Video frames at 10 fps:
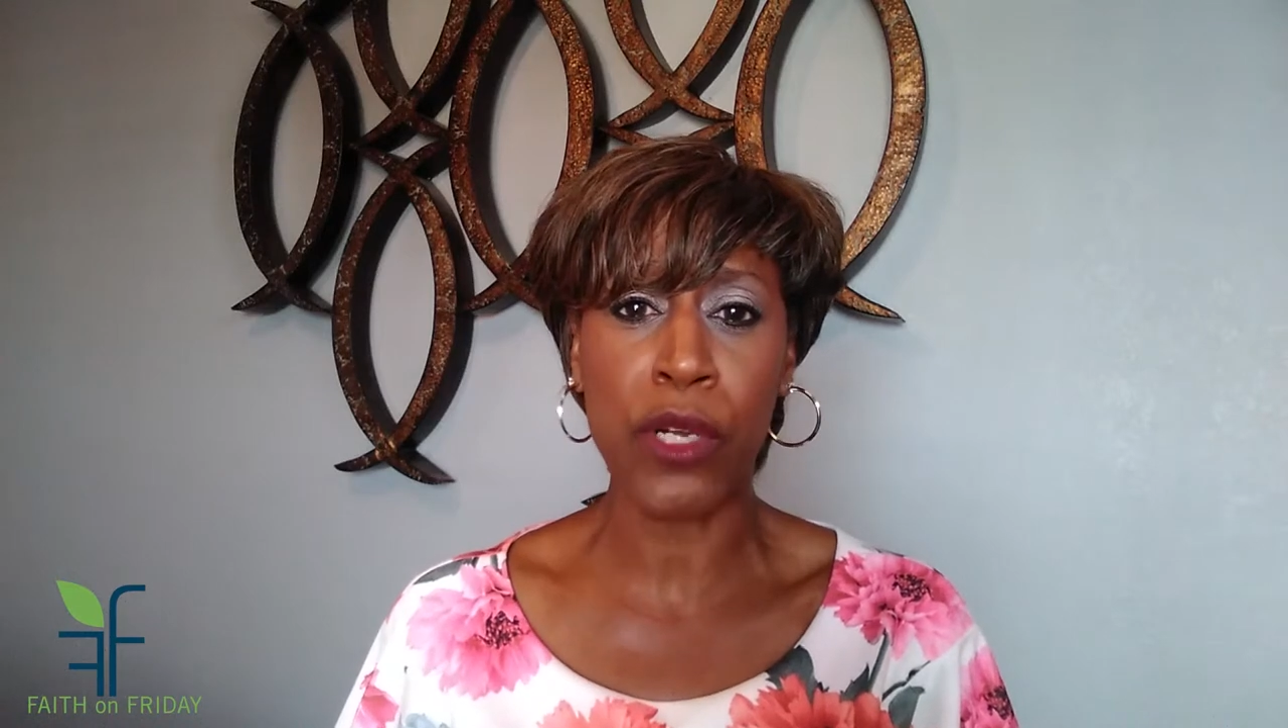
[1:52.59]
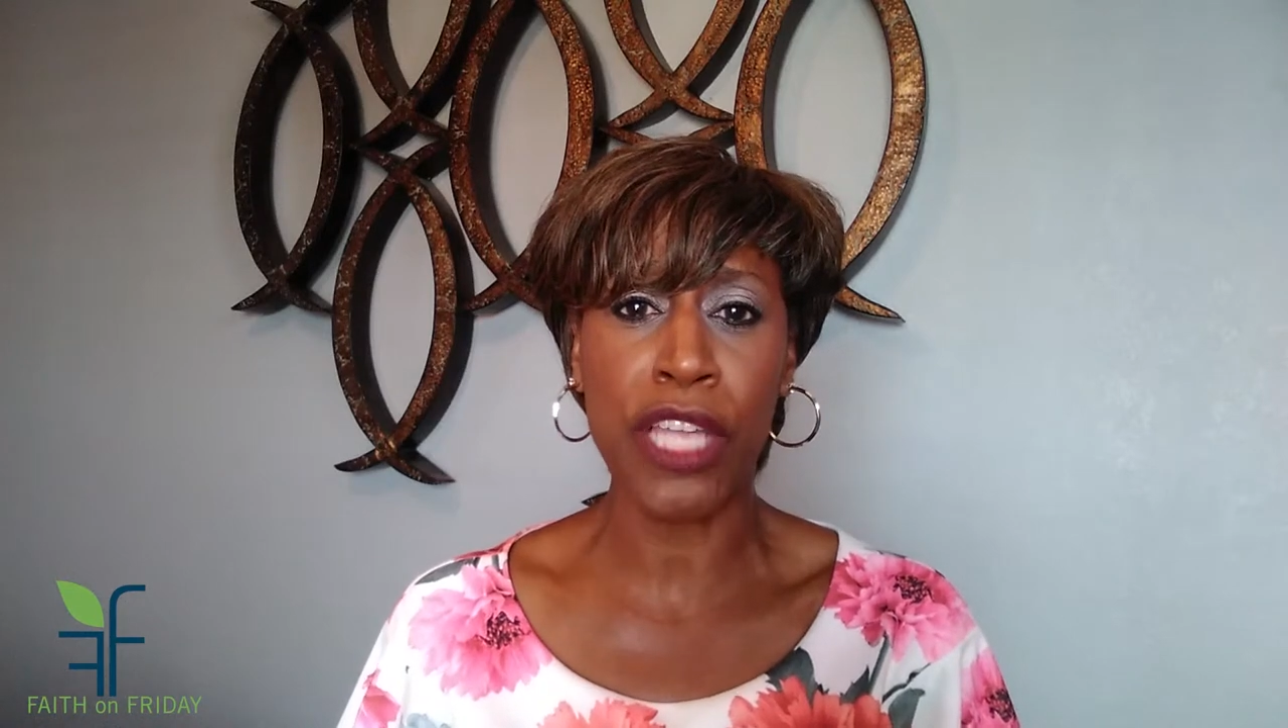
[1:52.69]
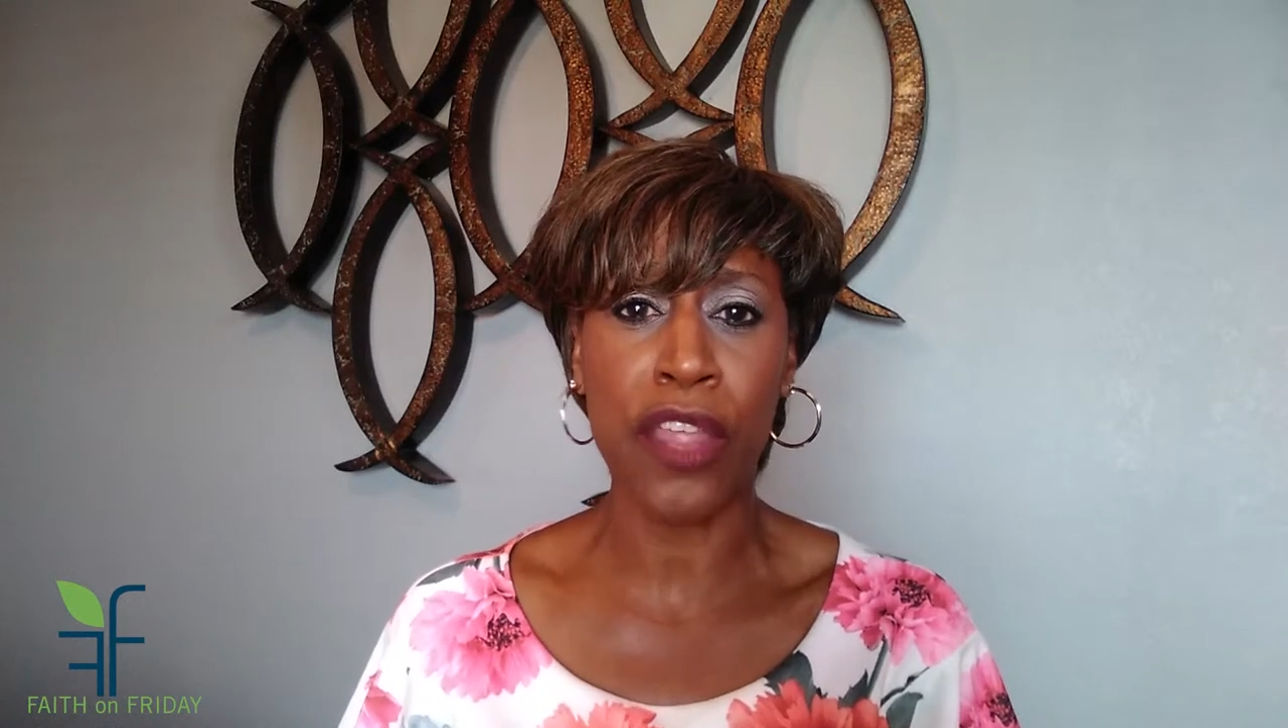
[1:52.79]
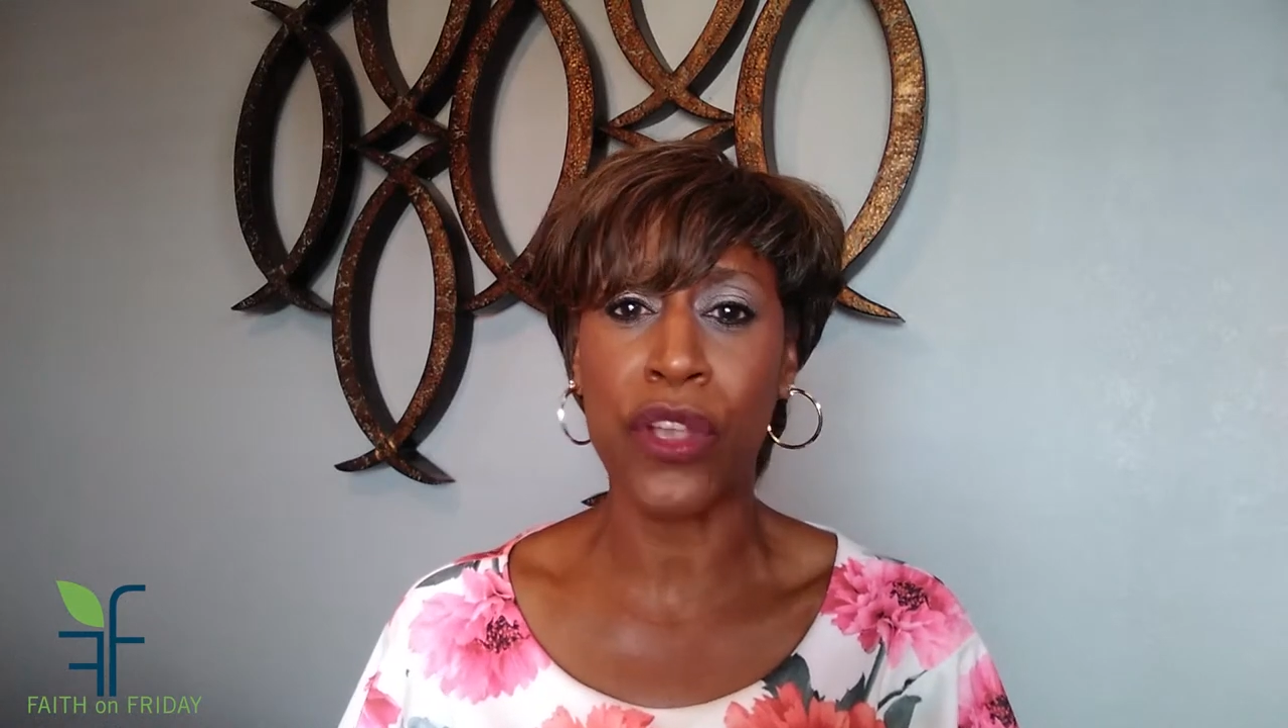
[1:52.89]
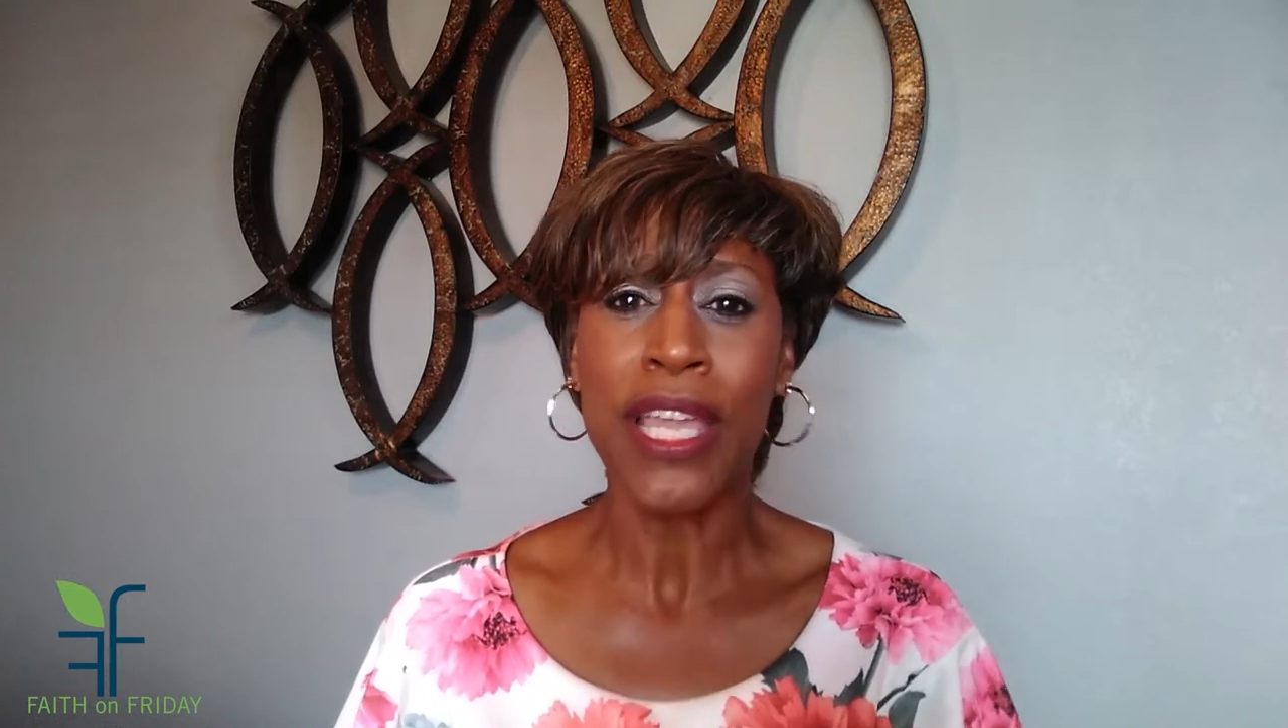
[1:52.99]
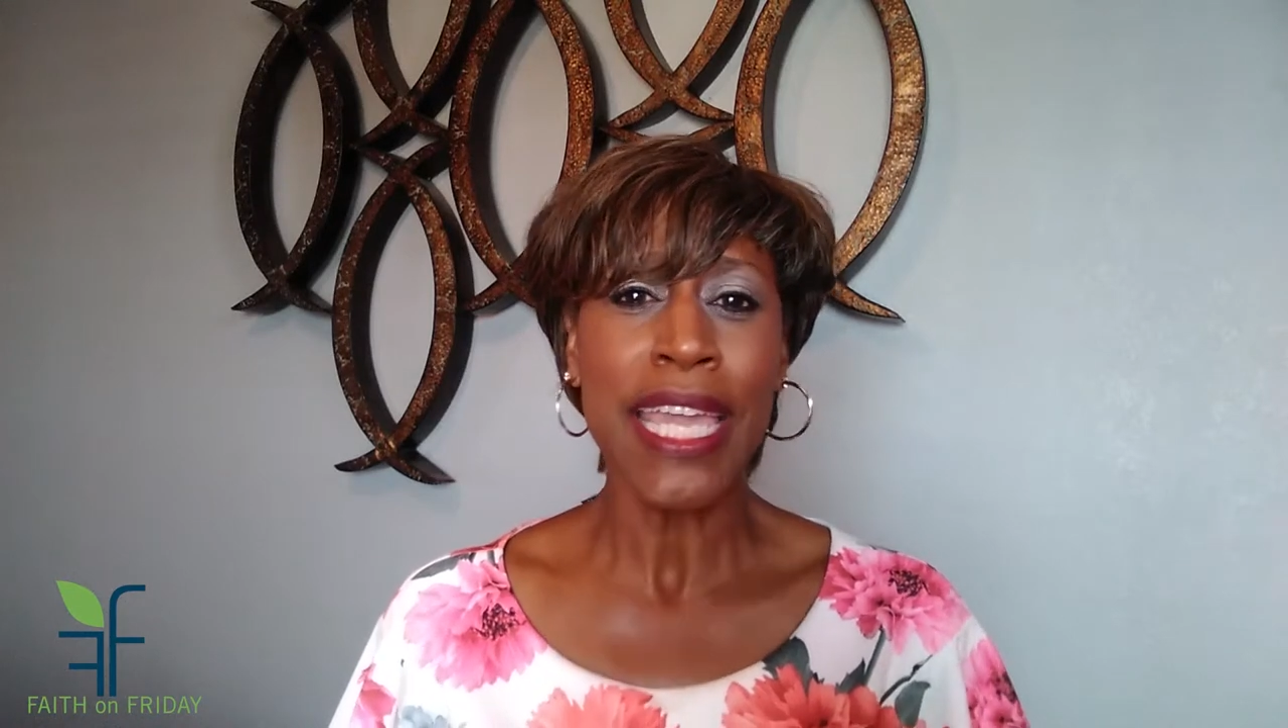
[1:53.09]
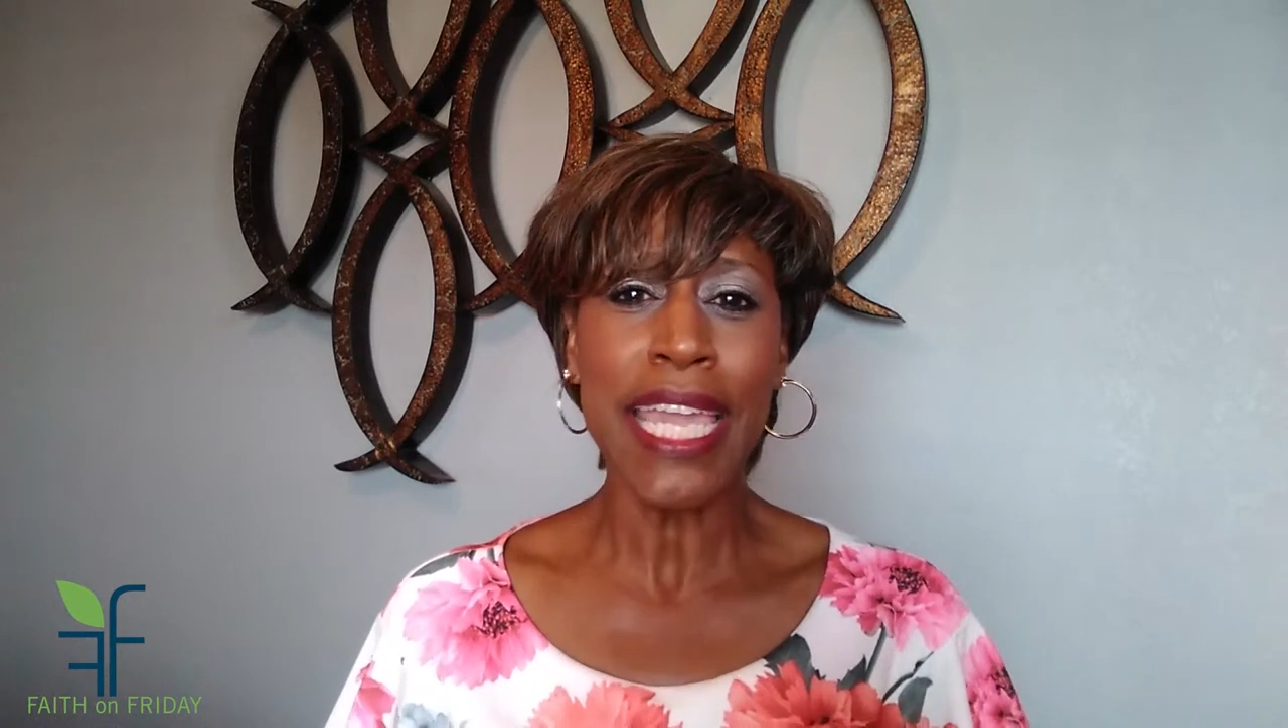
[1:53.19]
or another,